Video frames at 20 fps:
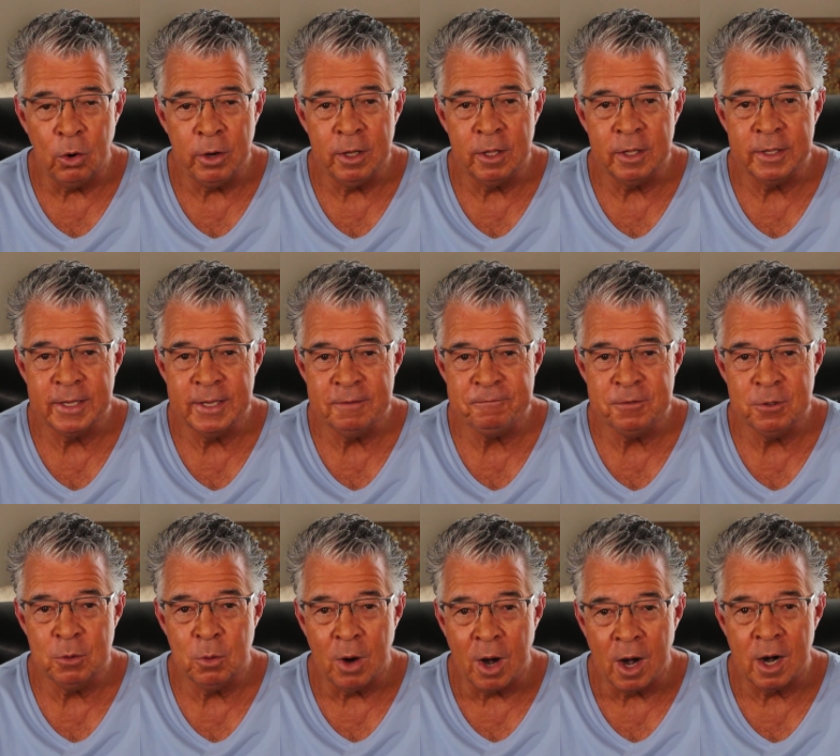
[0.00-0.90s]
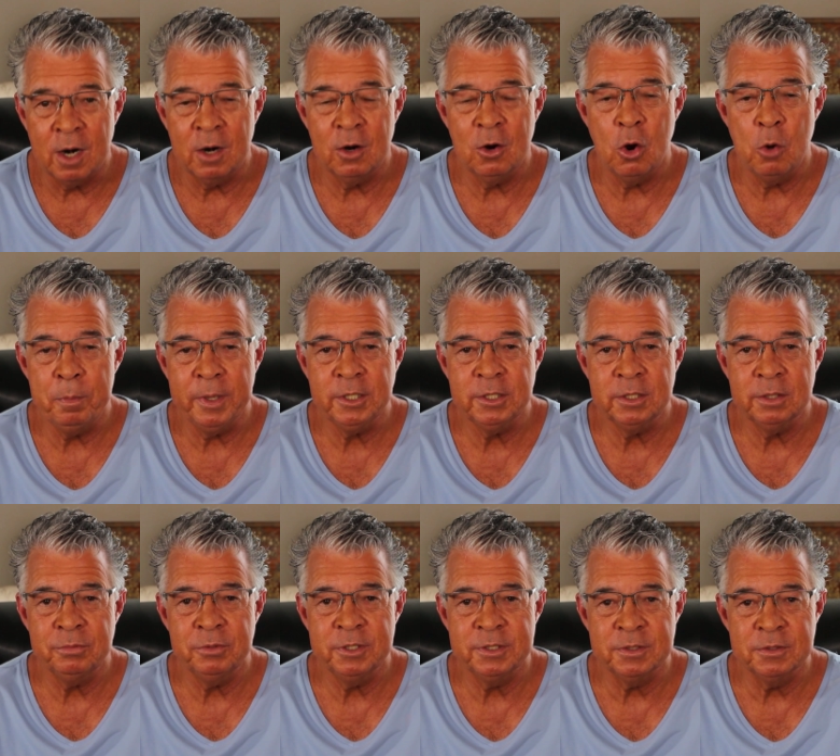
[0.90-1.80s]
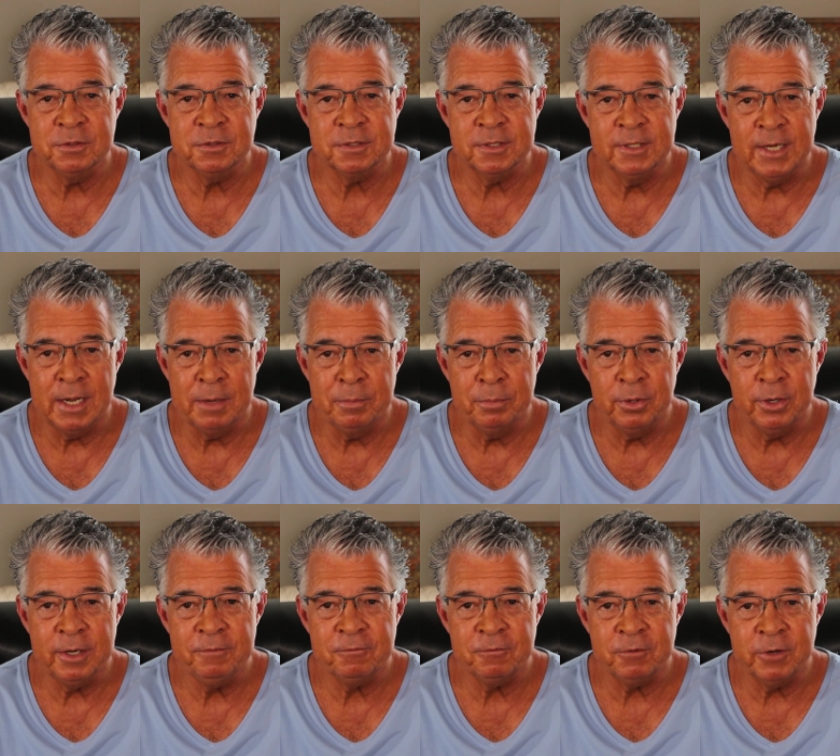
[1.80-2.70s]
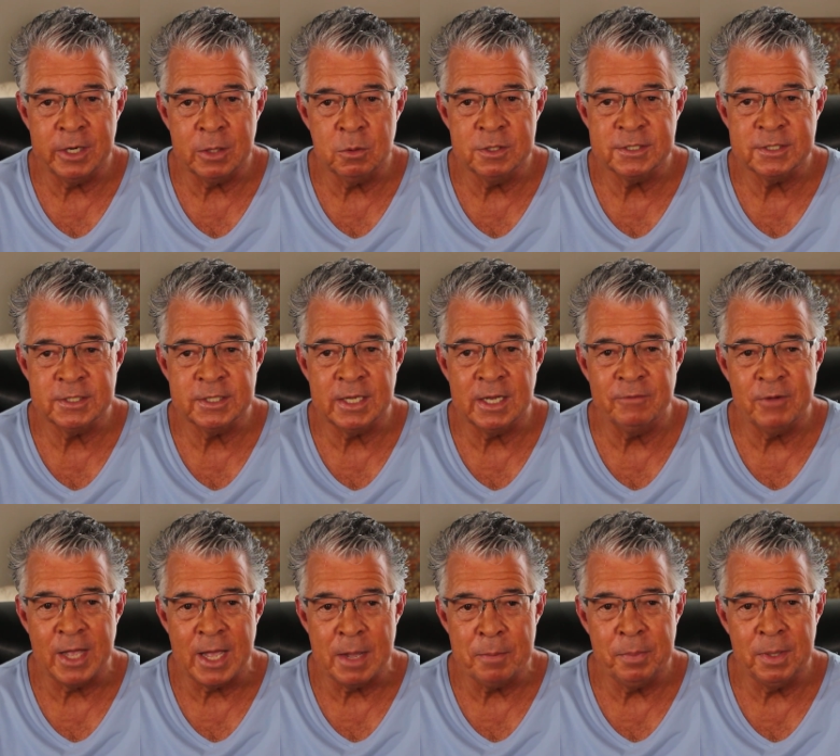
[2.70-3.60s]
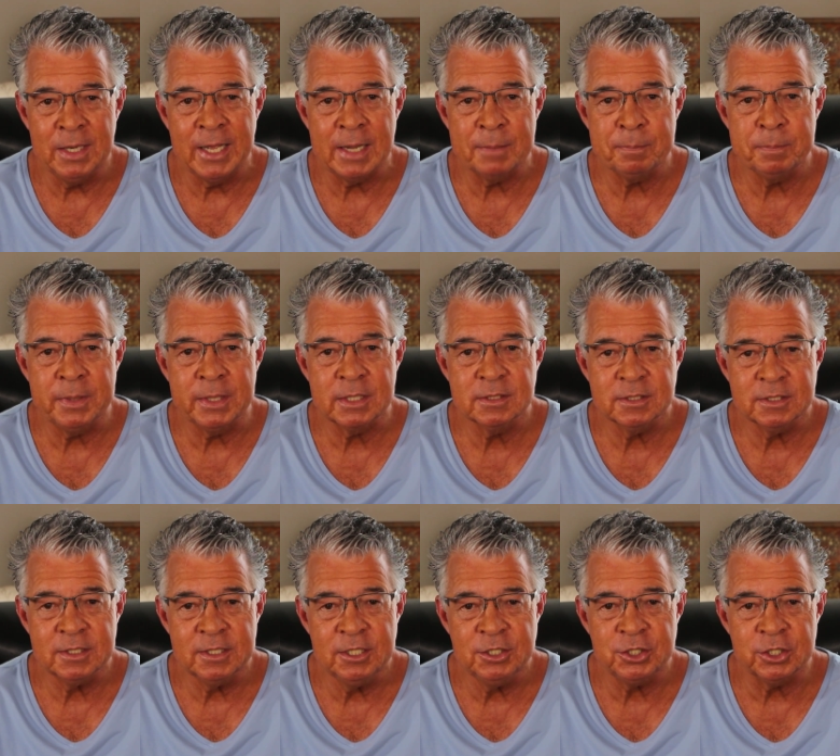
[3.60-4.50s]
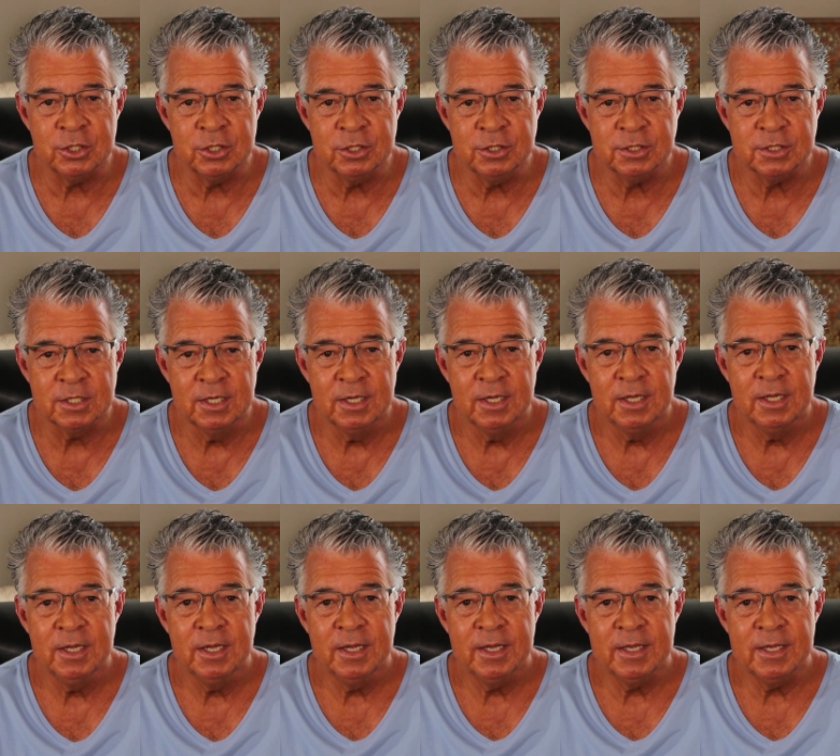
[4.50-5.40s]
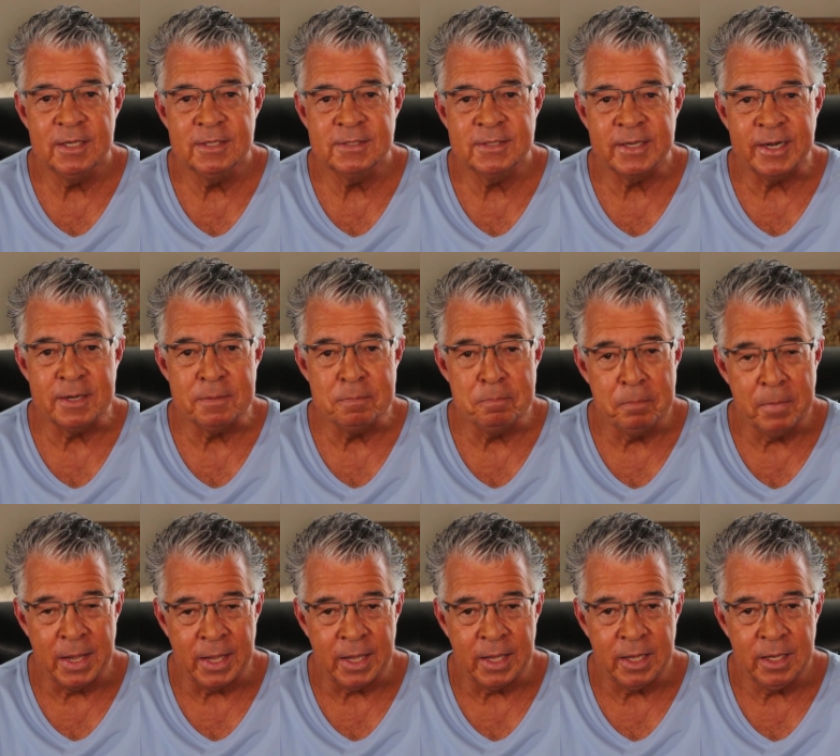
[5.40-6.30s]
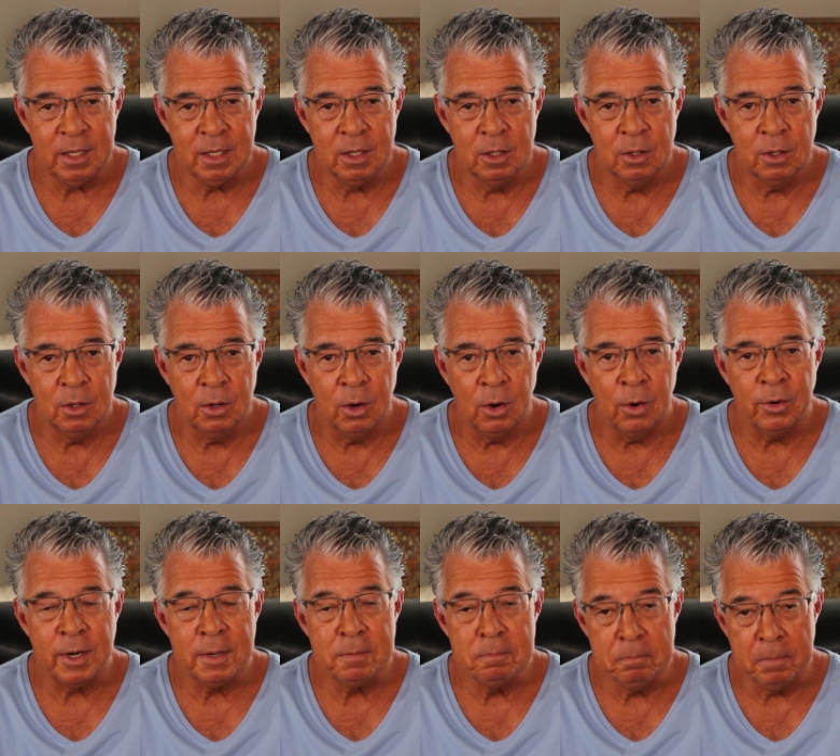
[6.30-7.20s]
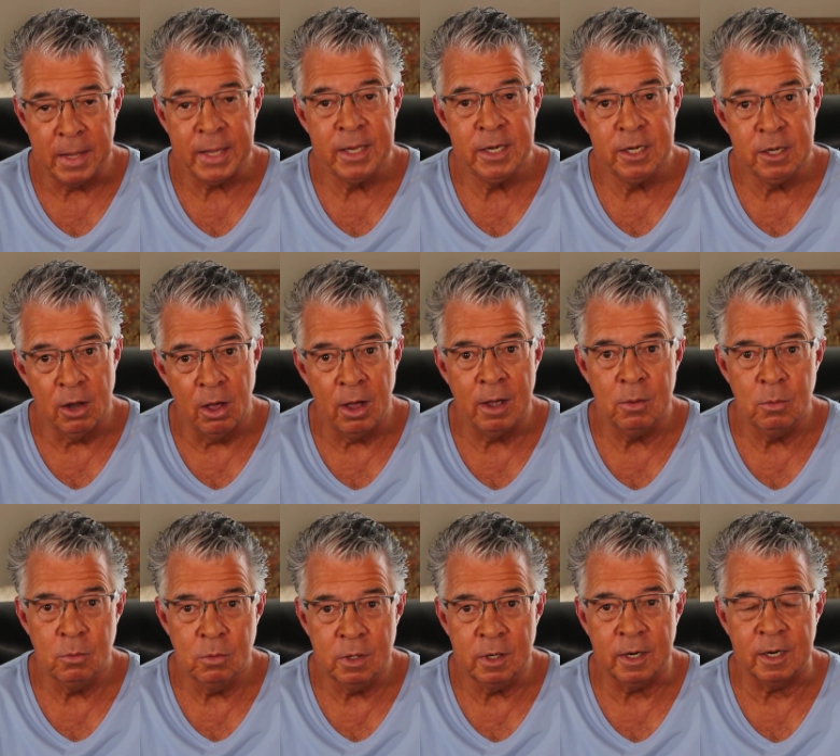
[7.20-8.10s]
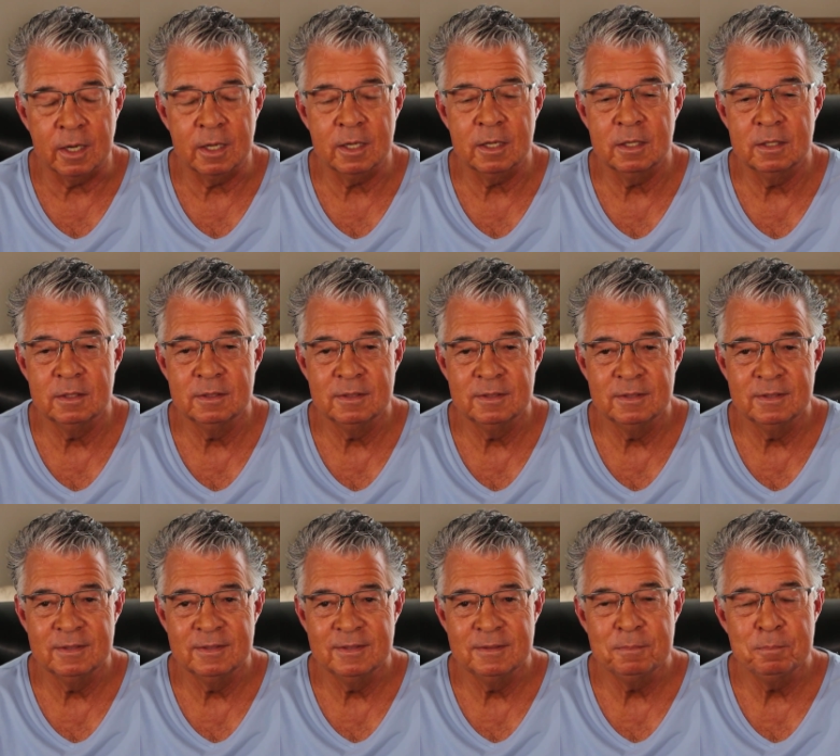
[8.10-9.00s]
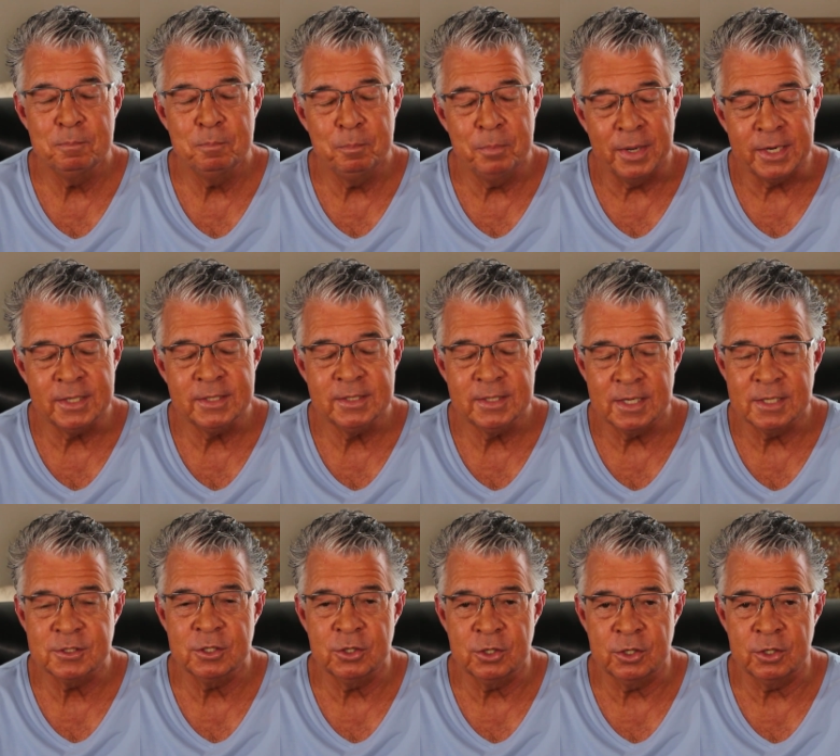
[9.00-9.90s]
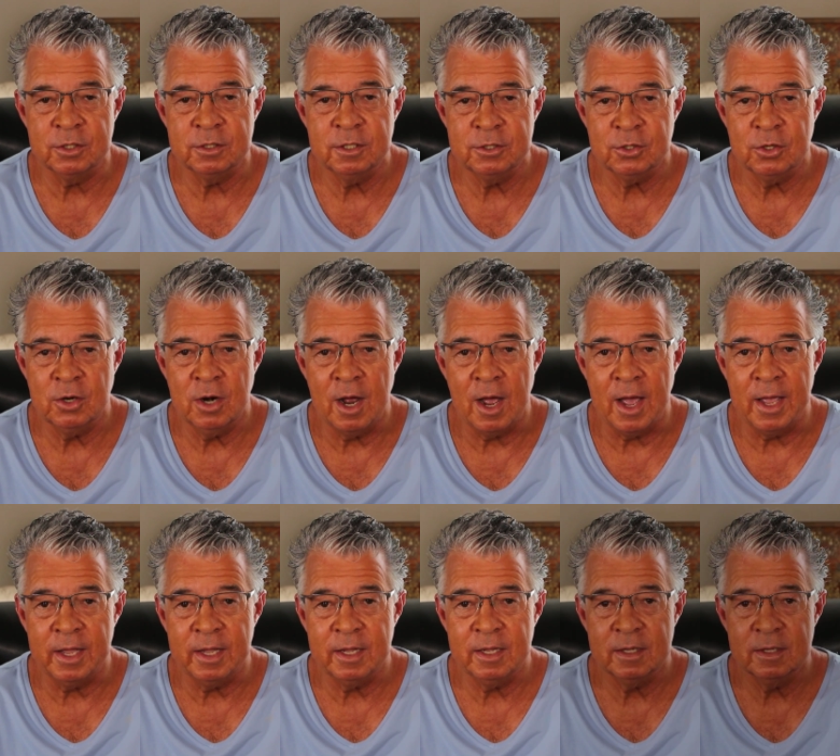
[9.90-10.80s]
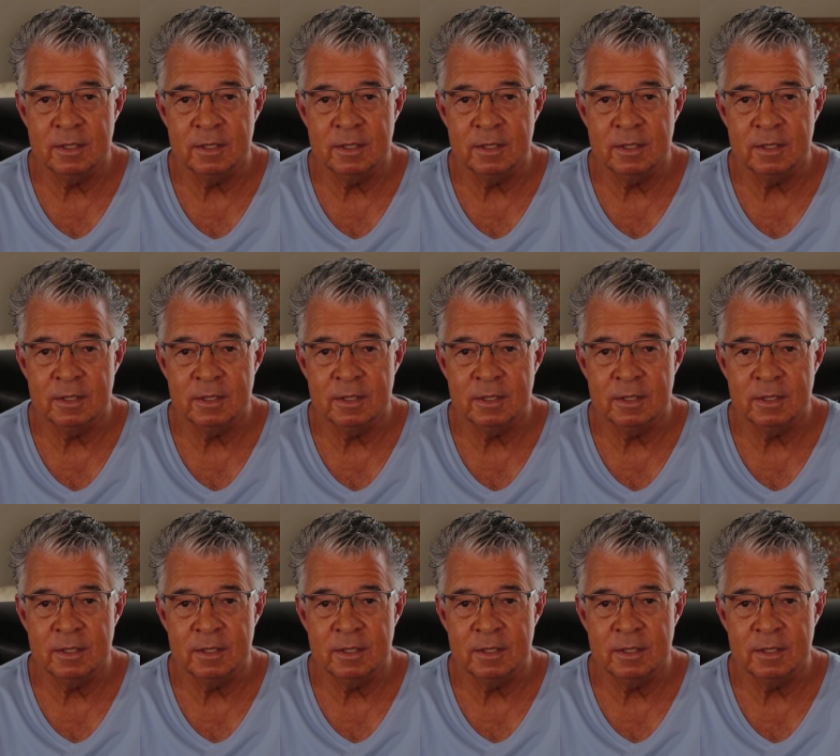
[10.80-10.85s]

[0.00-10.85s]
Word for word: oil, if you are hoping to reduce the number and frequency of epileptic seizures, is that it may or it may not work, but it doesn't hurt to try.